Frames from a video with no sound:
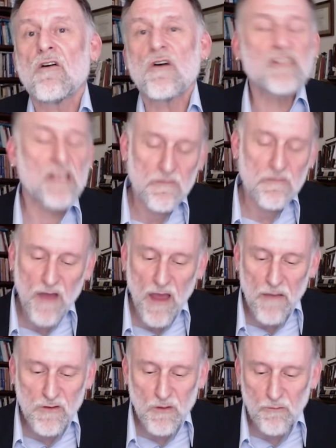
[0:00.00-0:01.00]
Or as uh,
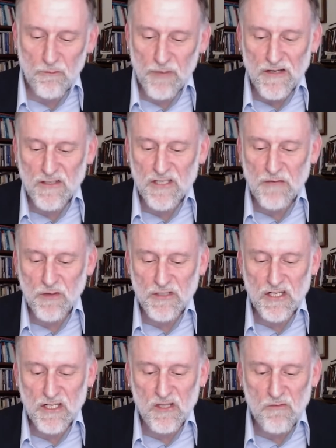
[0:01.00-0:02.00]
uh, you, Peterson
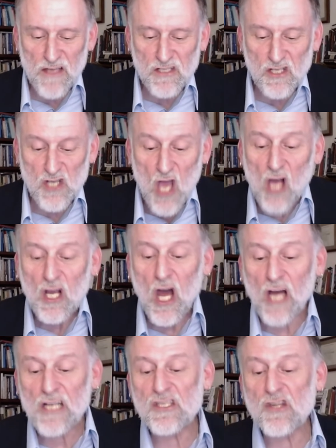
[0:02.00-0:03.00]
puts it in the message,
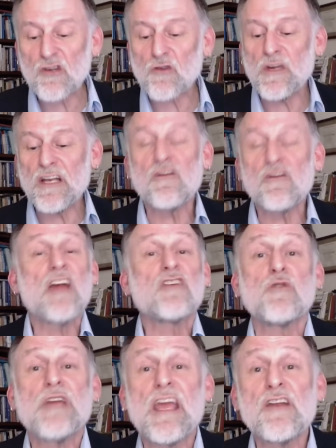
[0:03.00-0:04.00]
God is the creator,
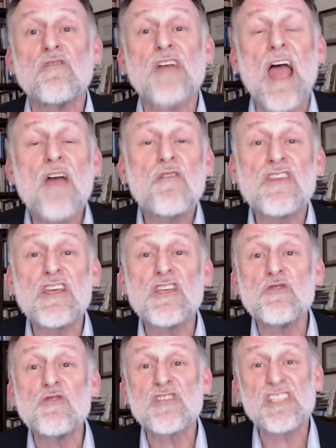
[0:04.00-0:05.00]
creator of
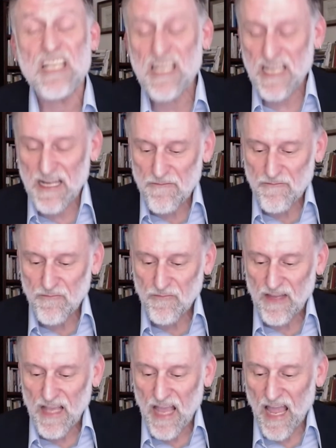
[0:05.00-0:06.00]
everything you see
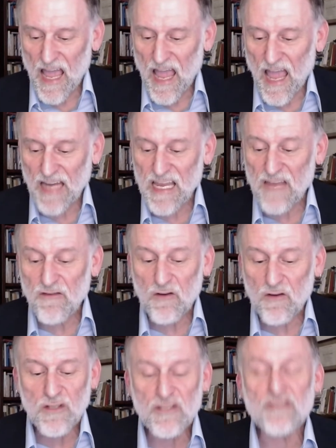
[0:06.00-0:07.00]
and
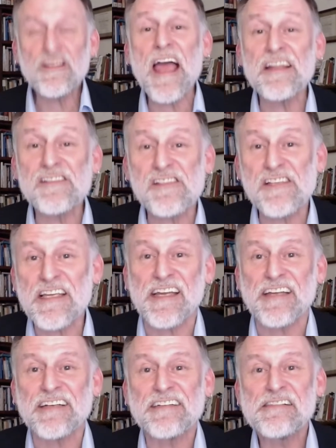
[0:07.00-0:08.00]
even what you can't
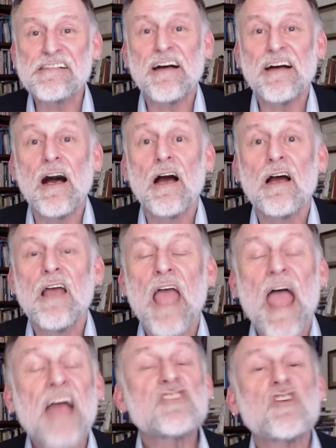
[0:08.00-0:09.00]
see.
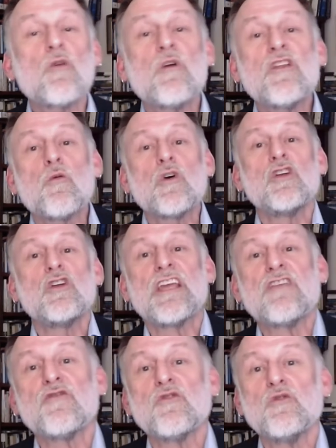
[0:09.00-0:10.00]
And so, whether we're
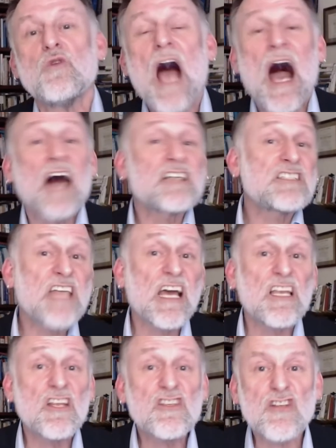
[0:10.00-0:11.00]
looking through a
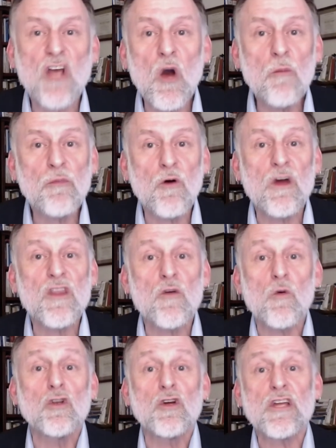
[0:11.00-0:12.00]
telescope or whether
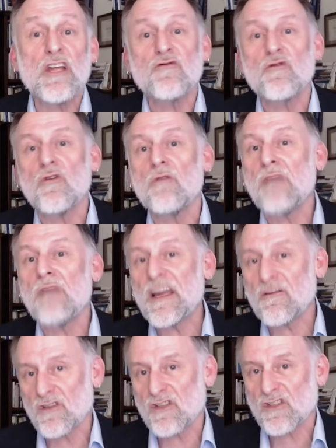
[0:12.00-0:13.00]
we're looking through a
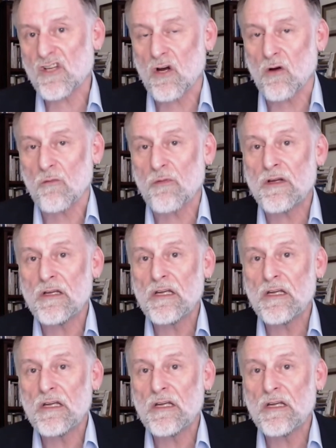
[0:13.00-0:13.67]
microscope